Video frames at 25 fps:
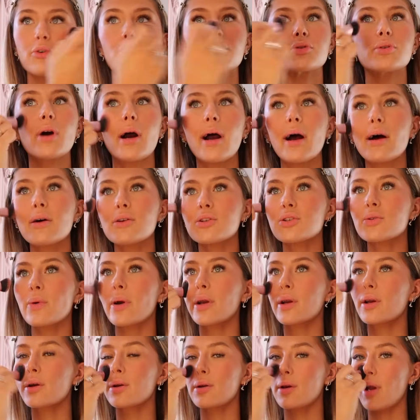tryouts, so I
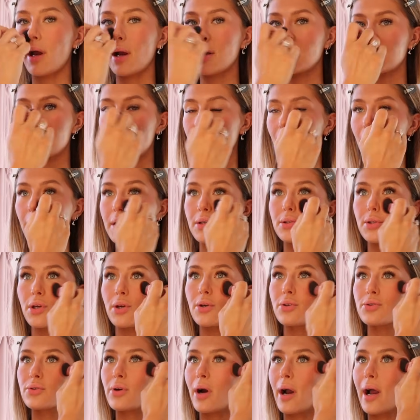couldn't actually like
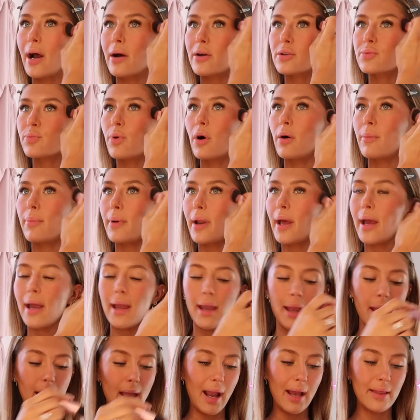do tryouts
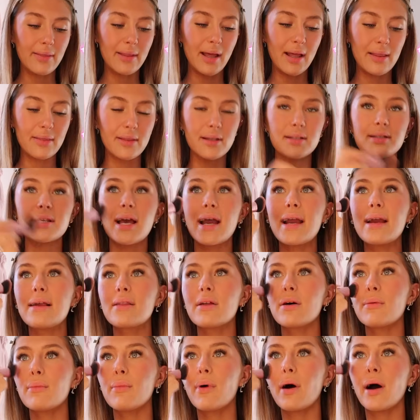properly. And then the day
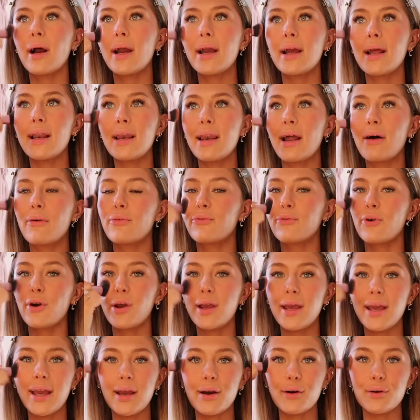that my left foot
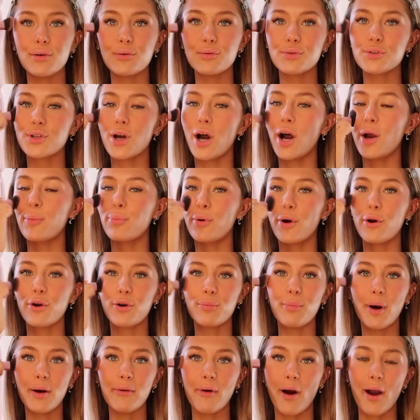healed, I
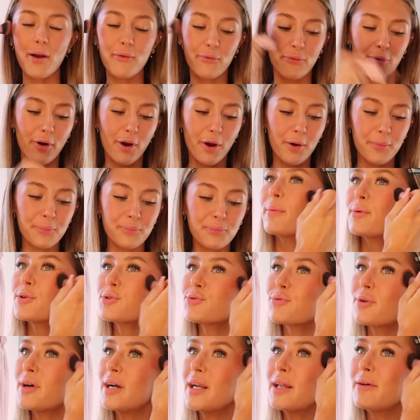broke my right foot. It was
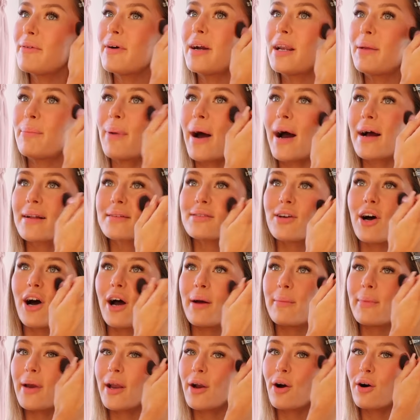really, really bad
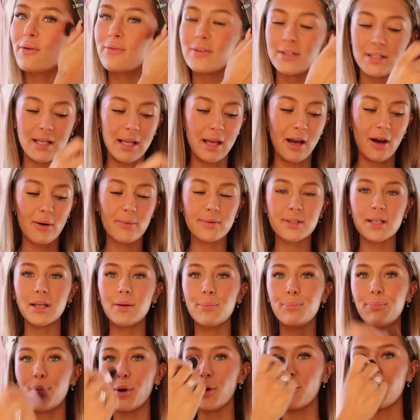timing. Obviously, I was in a
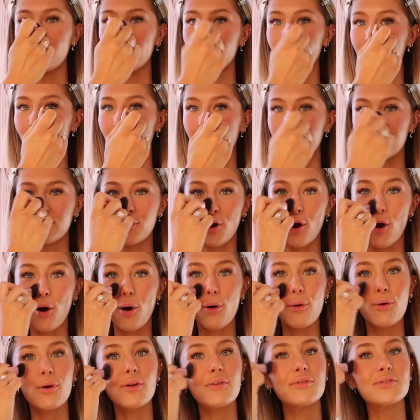boot for like the
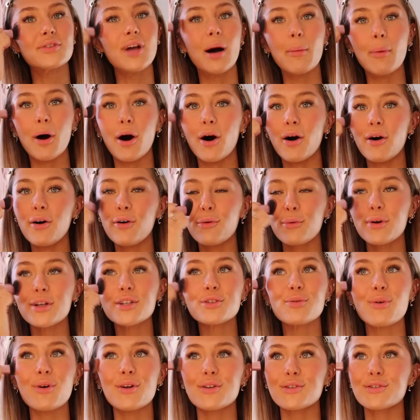whole of summer,
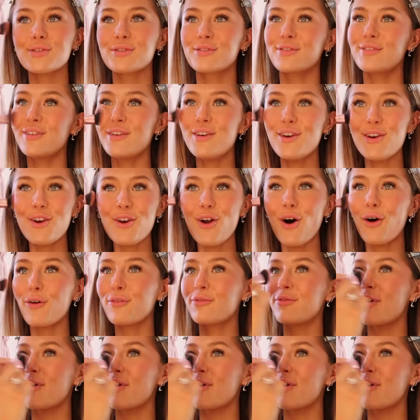which was not